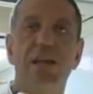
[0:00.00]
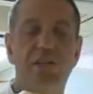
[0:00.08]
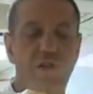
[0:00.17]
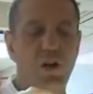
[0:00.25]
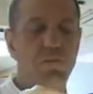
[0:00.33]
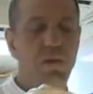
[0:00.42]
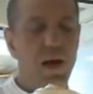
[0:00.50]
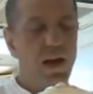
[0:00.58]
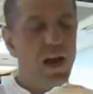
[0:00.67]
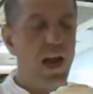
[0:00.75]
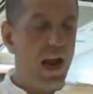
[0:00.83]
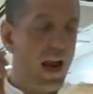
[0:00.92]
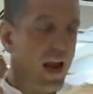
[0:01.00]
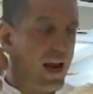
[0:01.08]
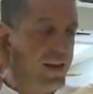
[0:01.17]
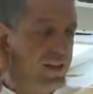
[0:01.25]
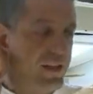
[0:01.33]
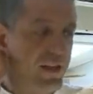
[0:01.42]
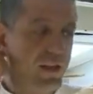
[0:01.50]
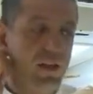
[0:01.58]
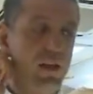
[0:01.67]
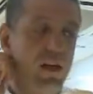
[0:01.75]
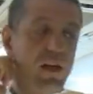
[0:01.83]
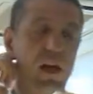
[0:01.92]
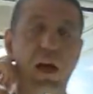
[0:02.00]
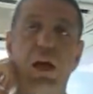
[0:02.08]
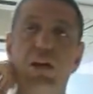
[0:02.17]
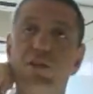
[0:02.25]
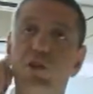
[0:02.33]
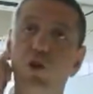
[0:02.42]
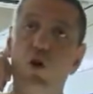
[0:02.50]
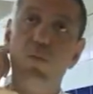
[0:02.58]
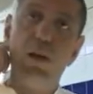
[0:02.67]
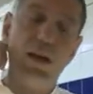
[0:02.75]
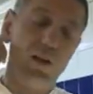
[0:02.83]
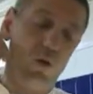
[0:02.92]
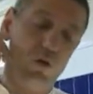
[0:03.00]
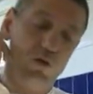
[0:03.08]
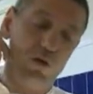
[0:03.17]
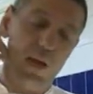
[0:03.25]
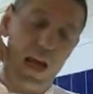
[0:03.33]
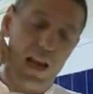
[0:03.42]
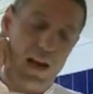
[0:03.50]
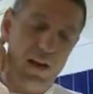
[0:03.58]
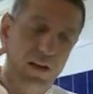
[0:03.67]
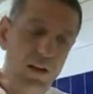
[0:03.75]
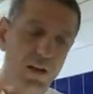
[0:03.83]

ice cream and eight uh, sorbet all together.